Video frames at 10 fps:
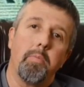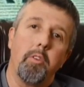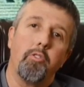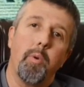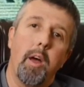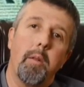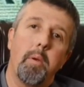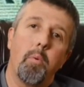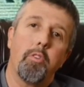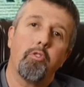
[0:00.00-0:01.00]
They surrounded
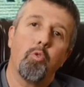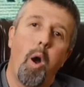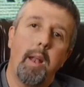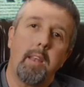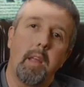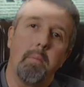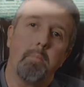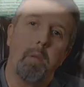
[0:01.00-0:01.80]
me with a SWAT team.